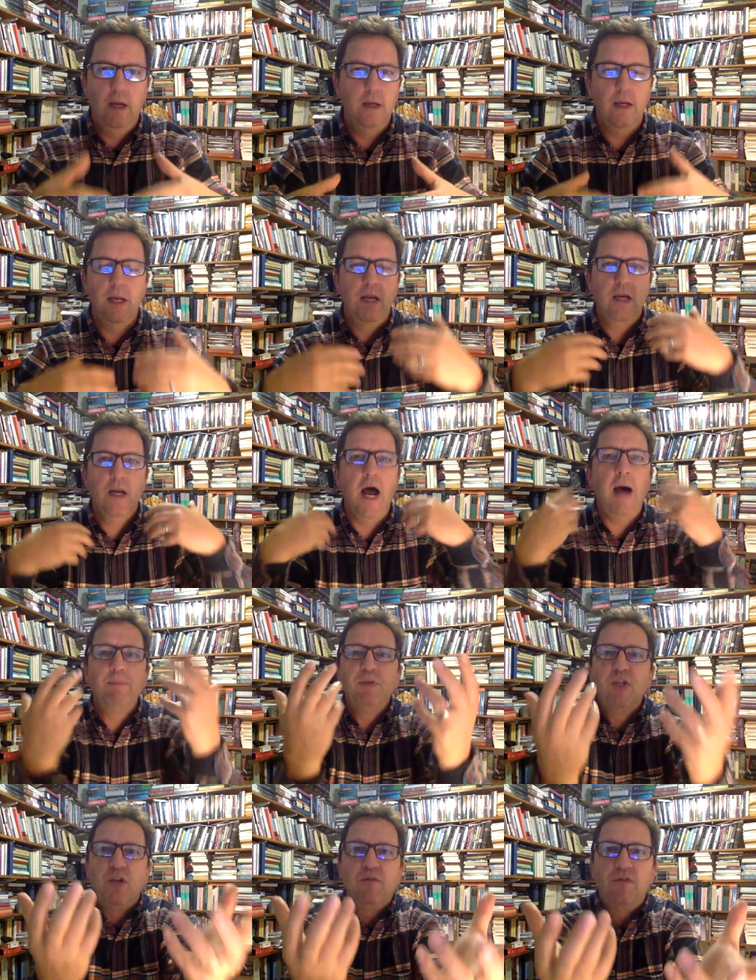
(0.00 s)
an
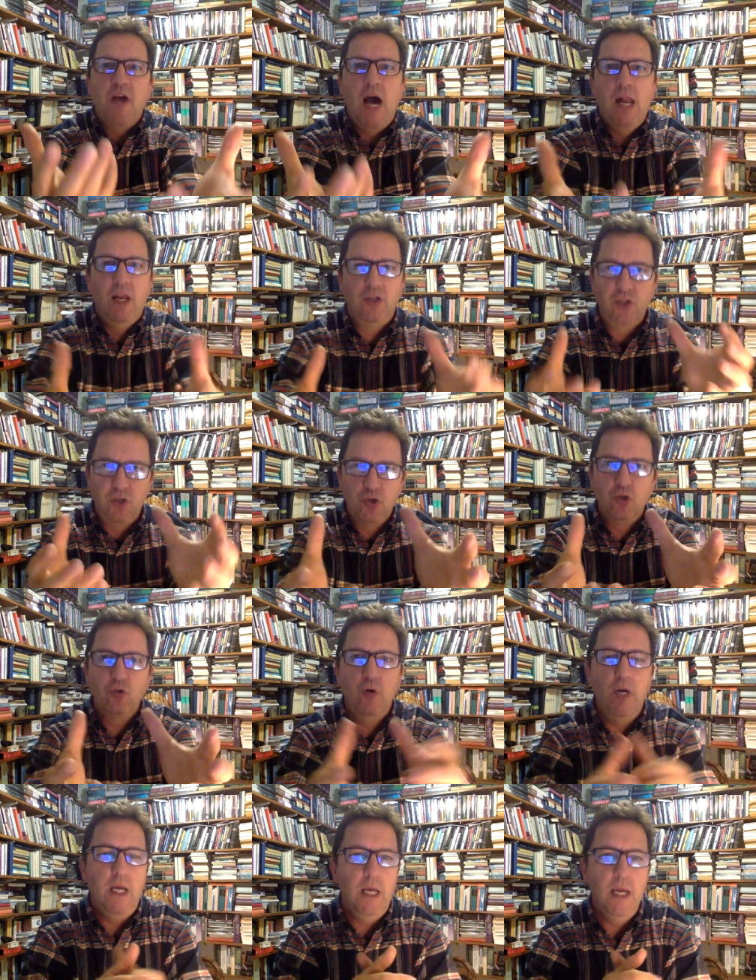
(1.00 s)
object of knowledge, a
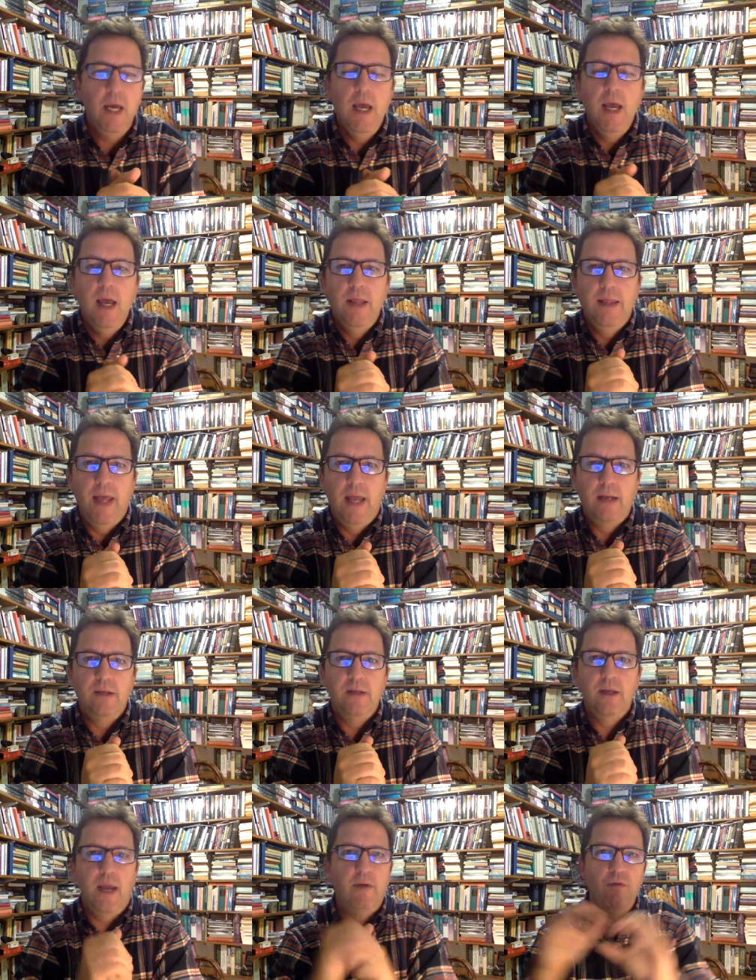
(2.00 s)
tree that
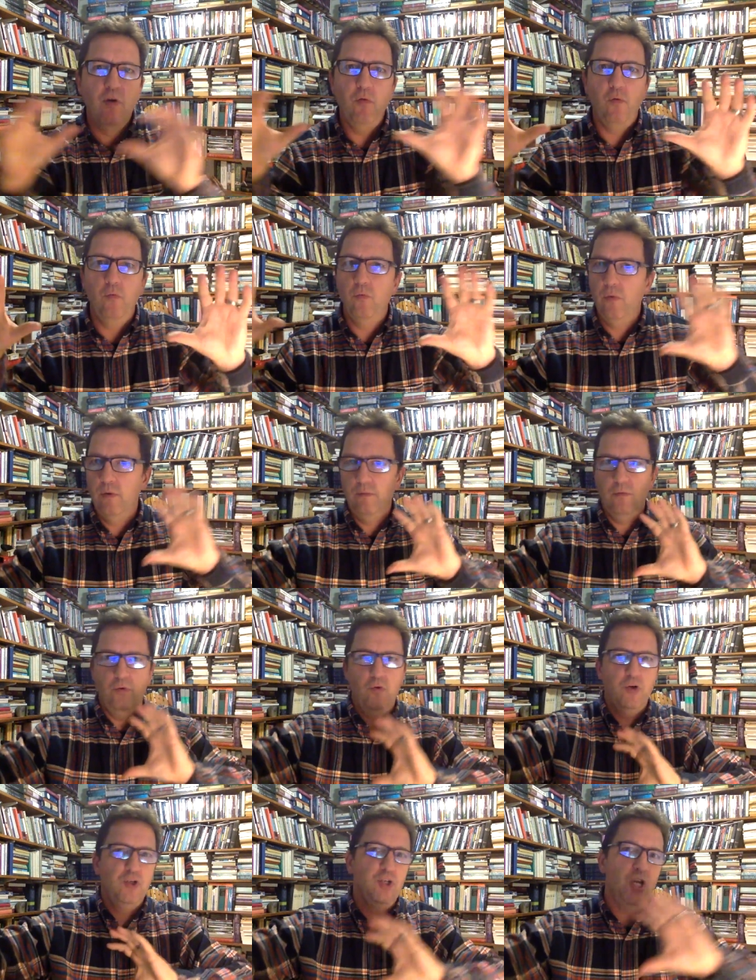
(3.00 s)
every
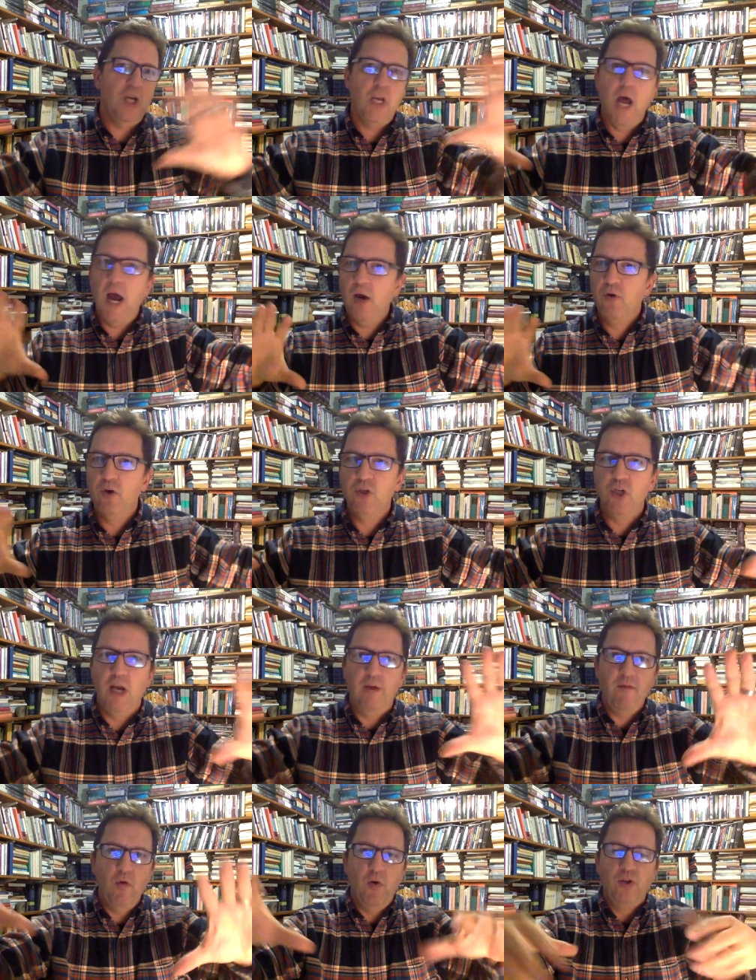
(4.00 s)
Christian, non-Christian,
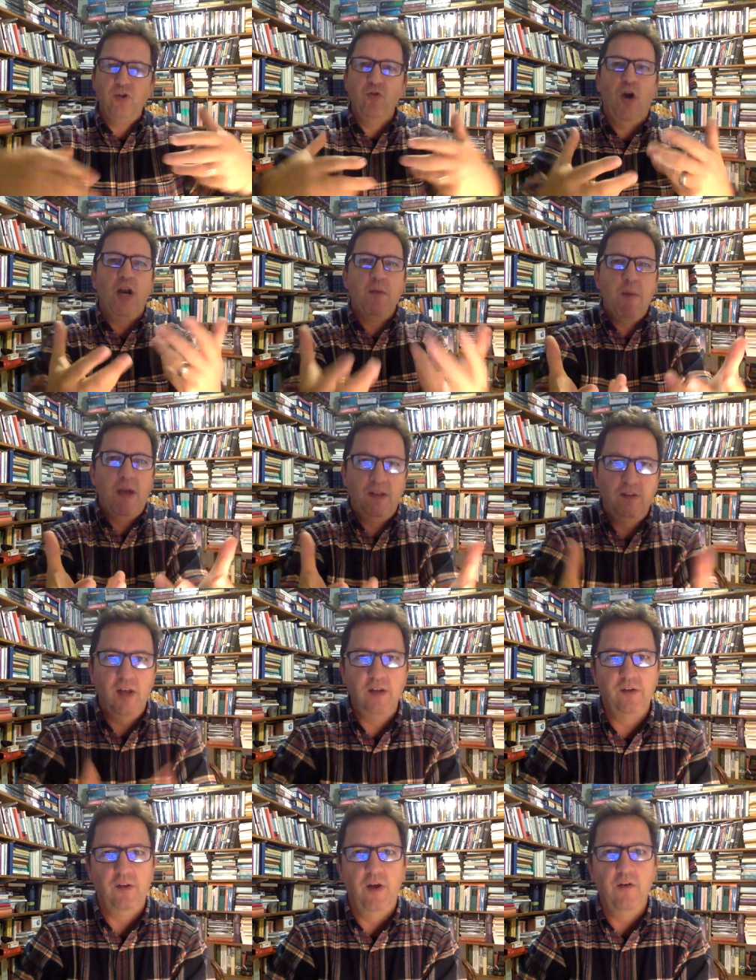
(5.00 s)
everyone's trying to make
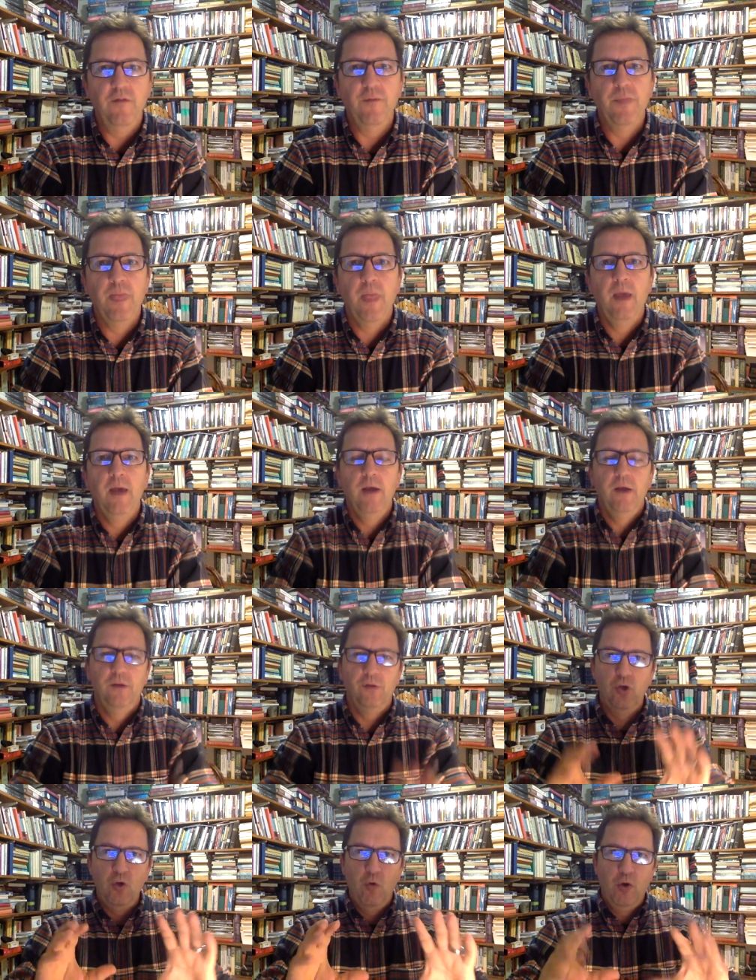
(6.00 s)
sense of.
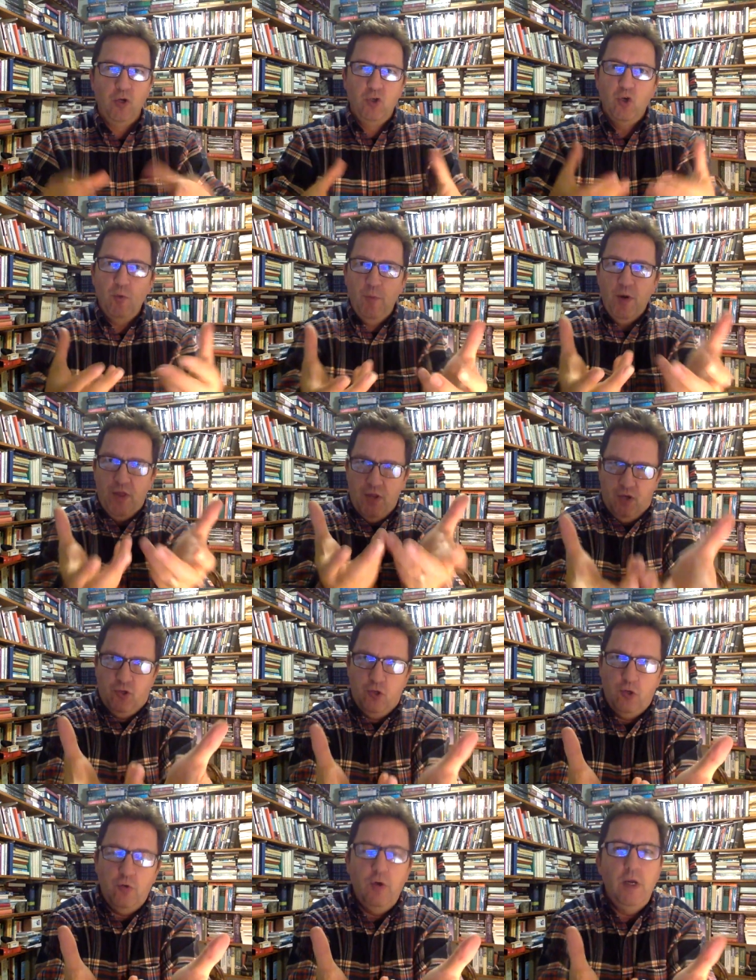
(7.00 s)
So you interpret the
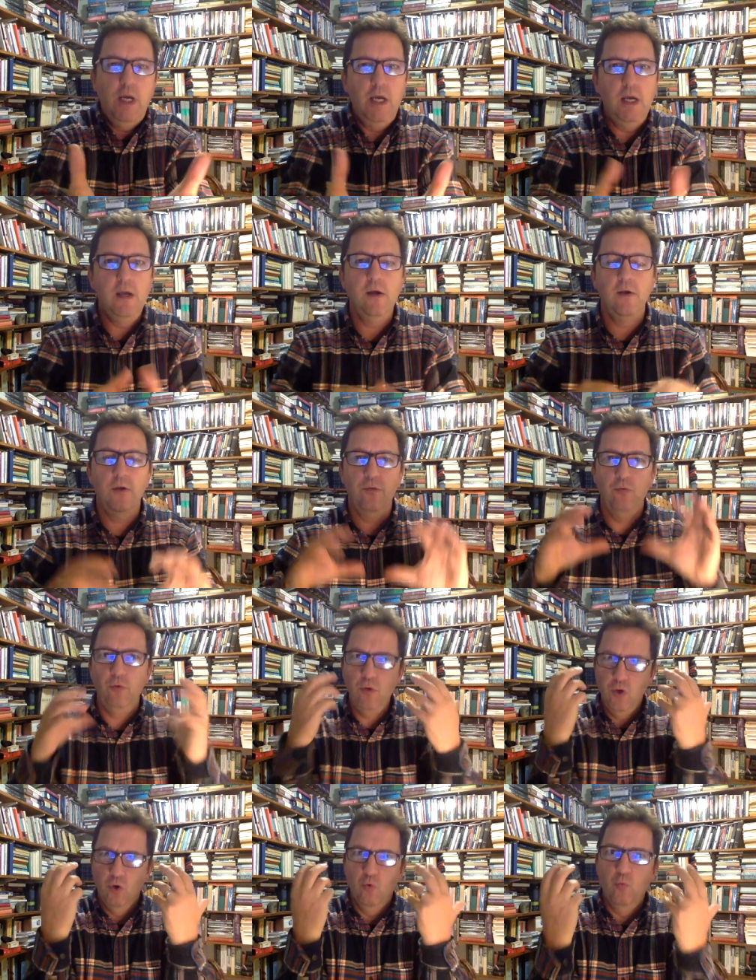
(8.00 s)
tree through
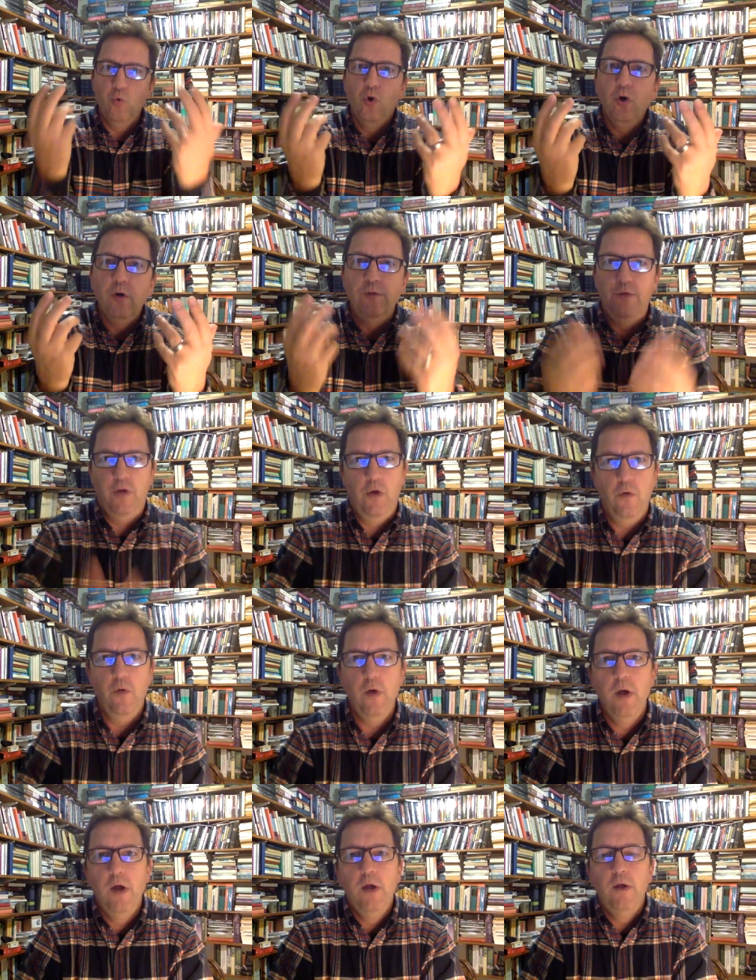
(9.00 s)
your worldview,
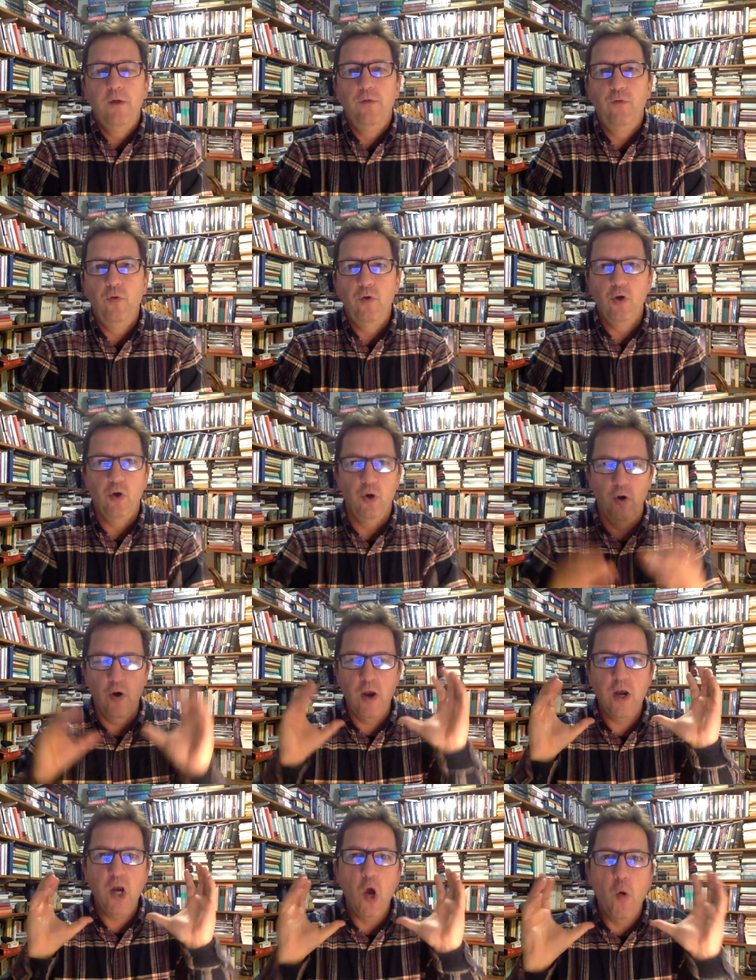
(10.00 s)
through
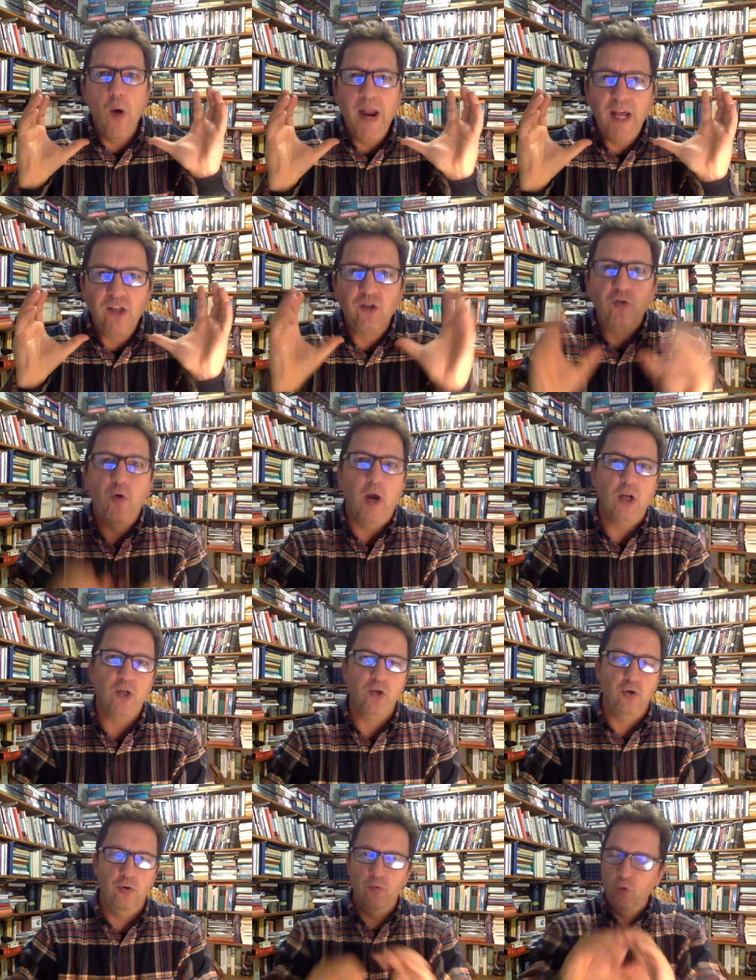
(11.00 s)
your noetic
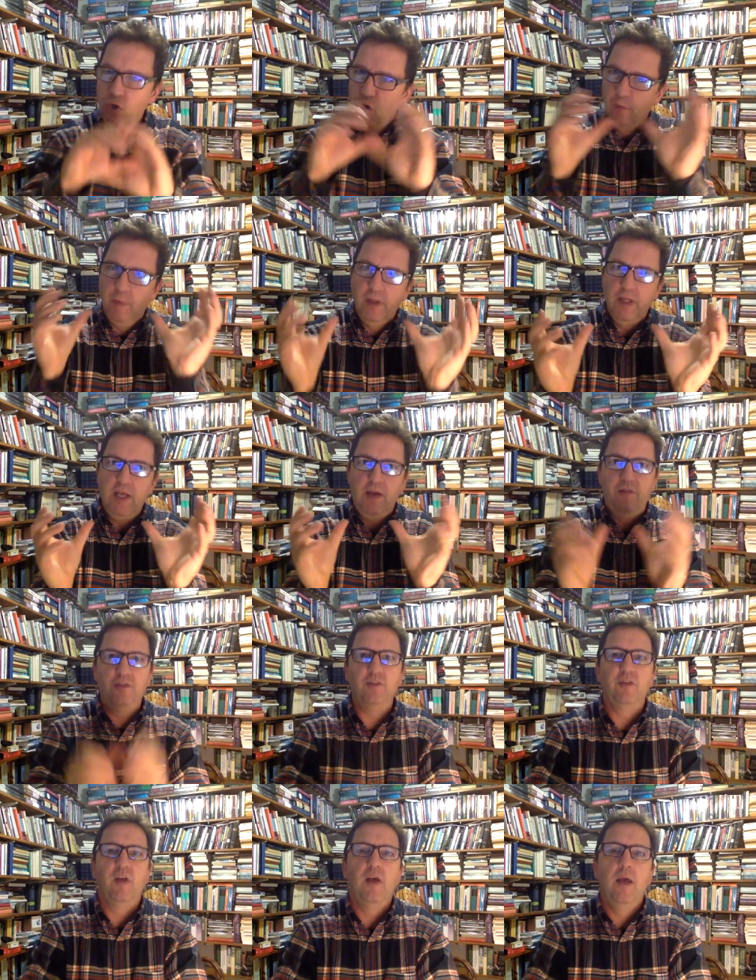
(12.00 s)
structure, through your beliefs.